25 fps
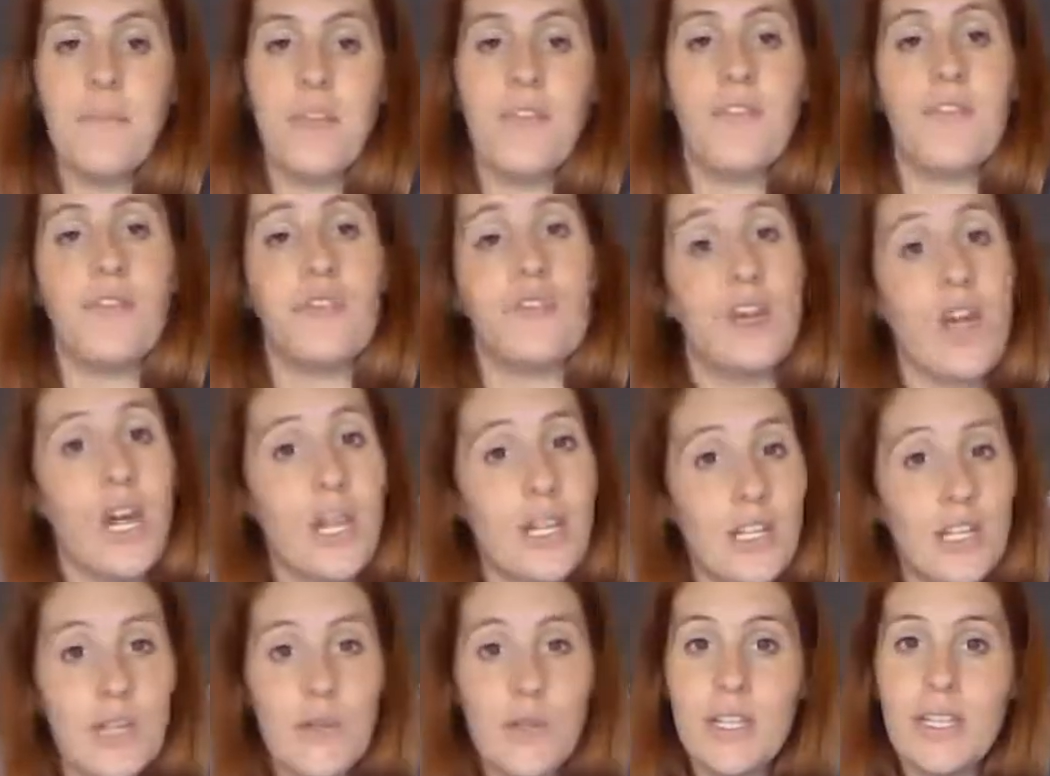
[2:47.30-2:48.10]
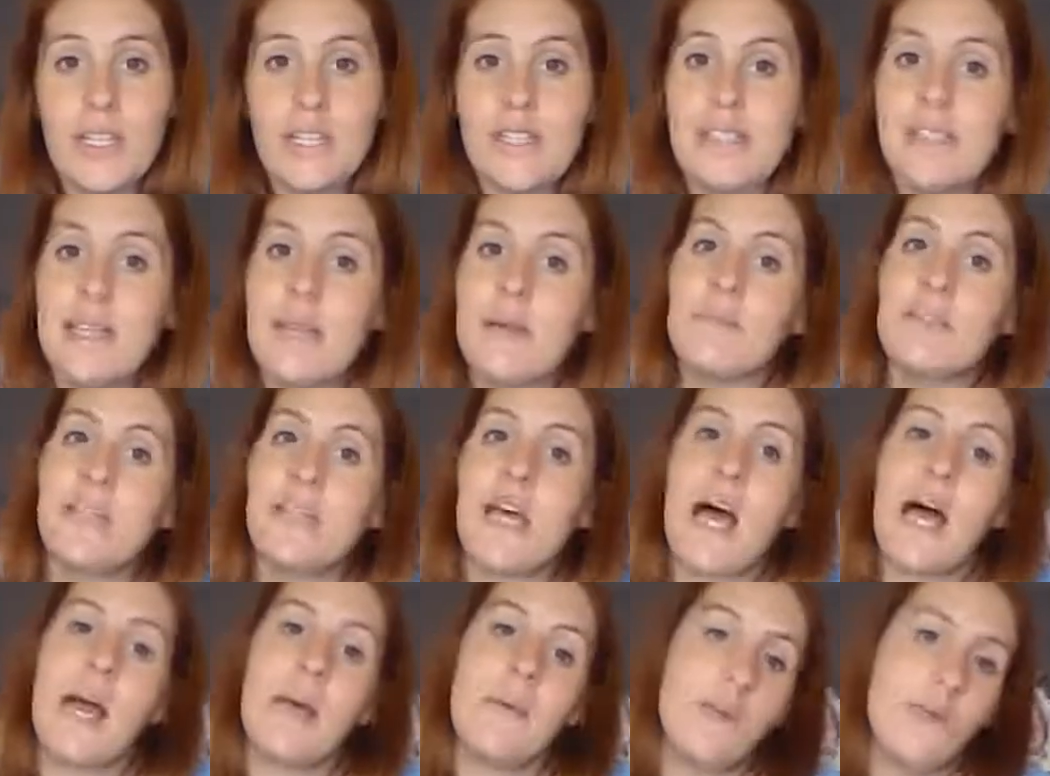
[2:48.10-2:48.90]
If you try to do it at the same
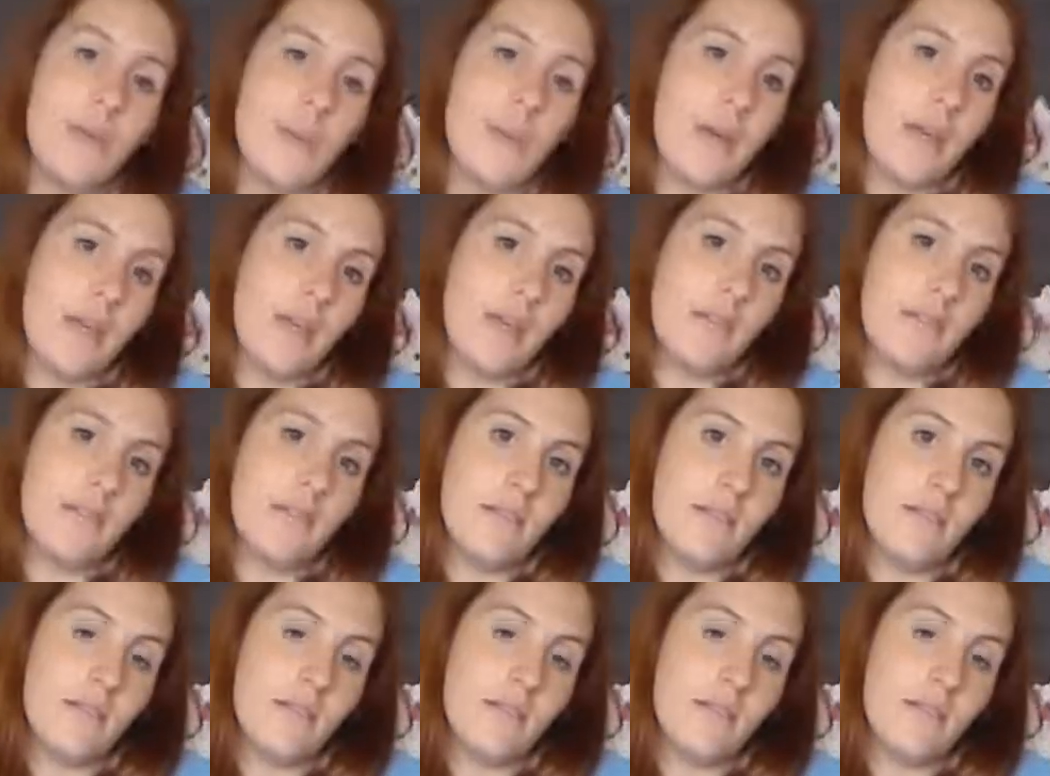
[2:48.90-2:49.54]
time, you might